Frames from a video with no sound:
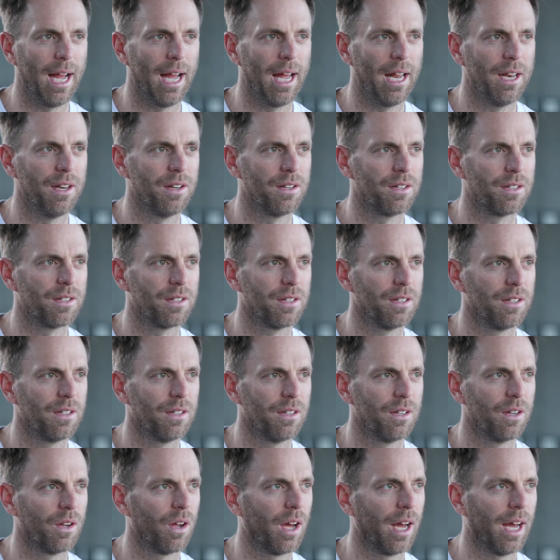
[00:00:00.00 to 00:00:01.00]
And
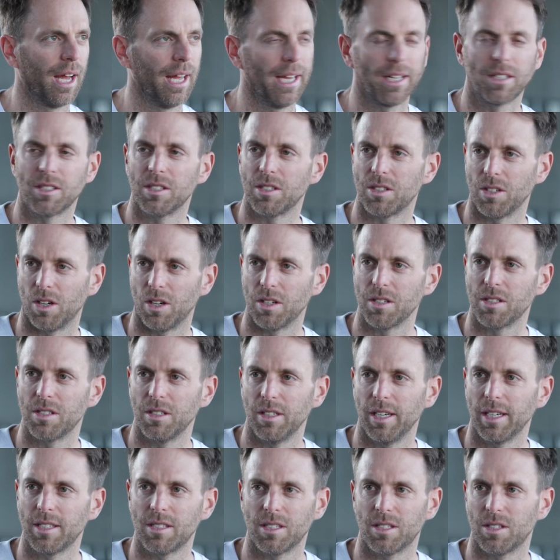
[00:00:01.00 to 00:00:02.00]
uh, exercise.
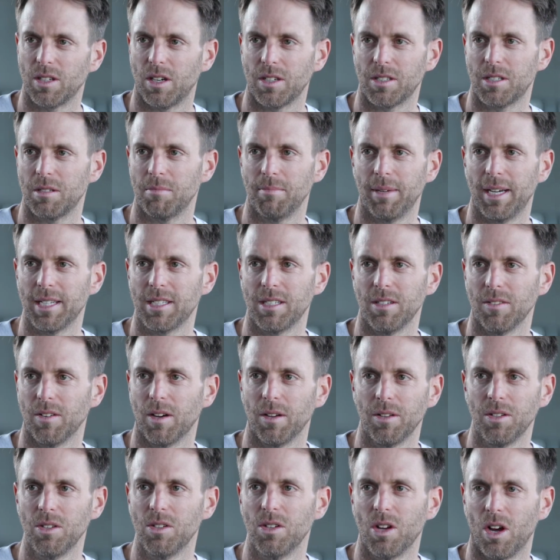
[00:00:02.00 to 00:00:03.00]
Mm. Exercise is massive. Uh,
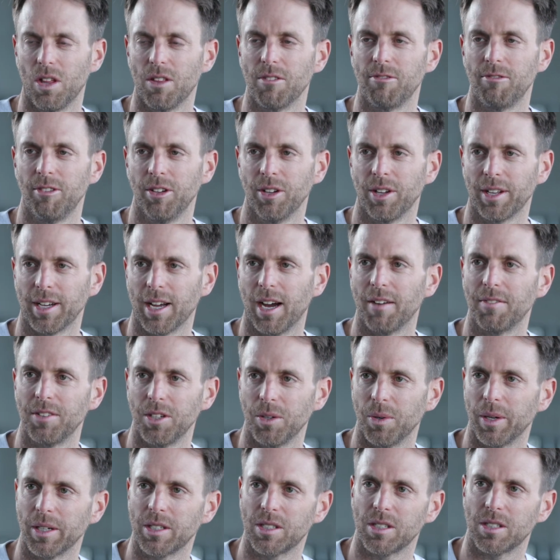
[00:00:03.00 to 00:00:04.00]
you know the feeling after
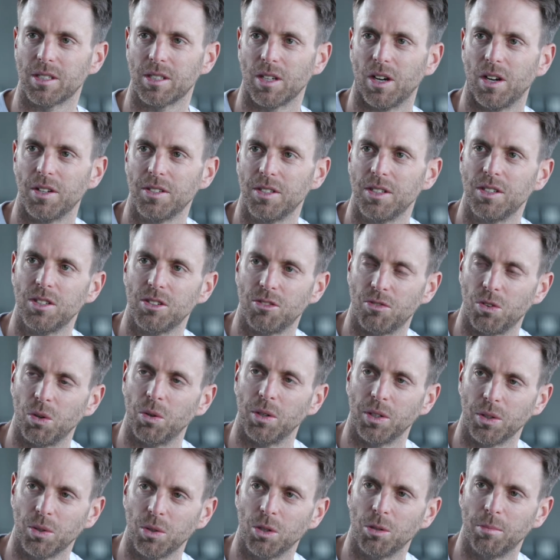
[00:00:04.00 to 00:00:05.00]
you exercise. You just feel
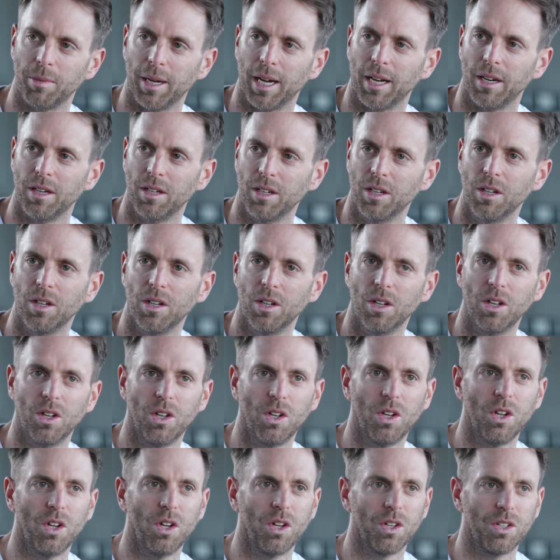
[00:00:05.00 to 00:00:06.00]
really good about yeah.
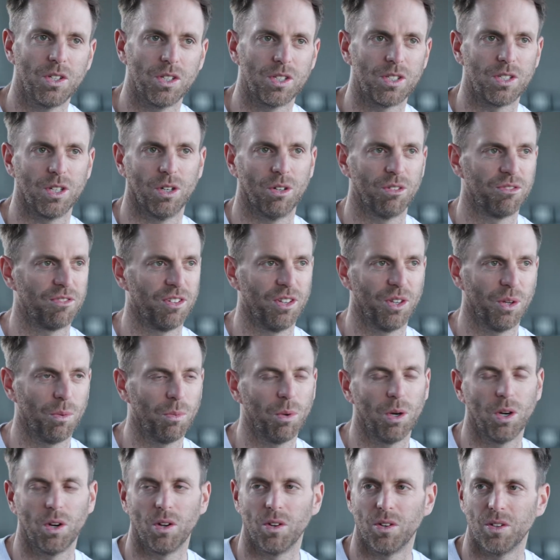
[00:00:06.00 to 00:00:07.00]
yourself and the
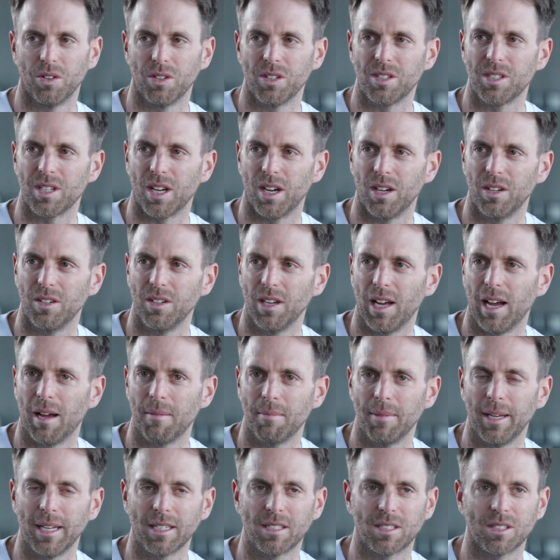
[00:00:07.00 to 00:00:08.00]
world. And so
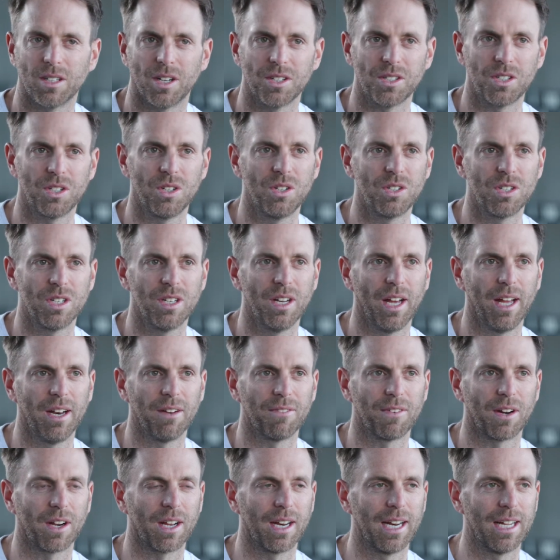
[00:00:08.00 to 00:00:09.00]
um, mm. exercise is huge. And, and
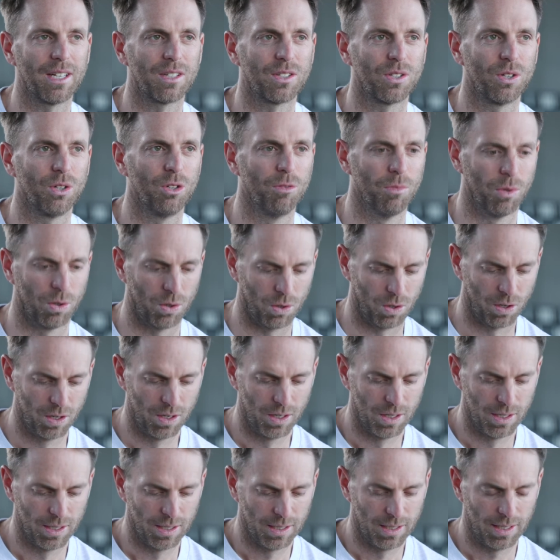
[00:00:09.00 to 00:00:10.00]
if I could add two more,
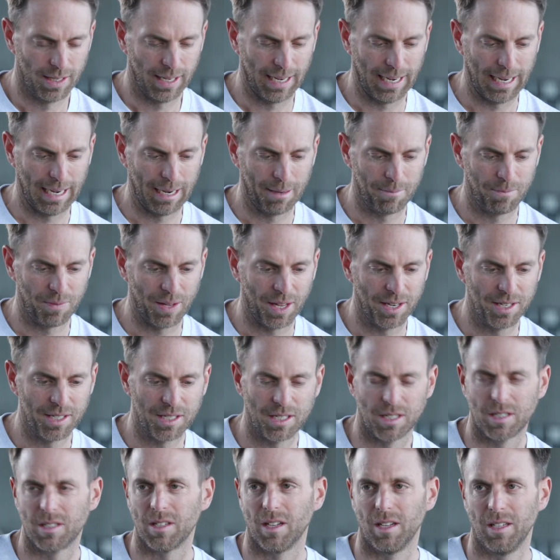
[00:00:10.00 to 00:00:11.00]
um, and
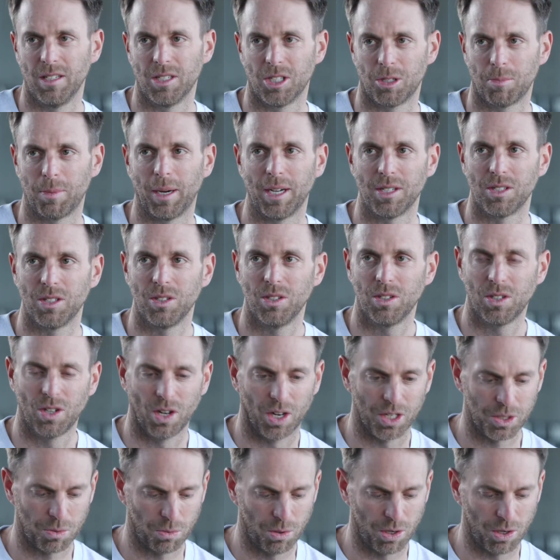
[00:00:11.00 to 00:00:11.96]
this is in the space that you guys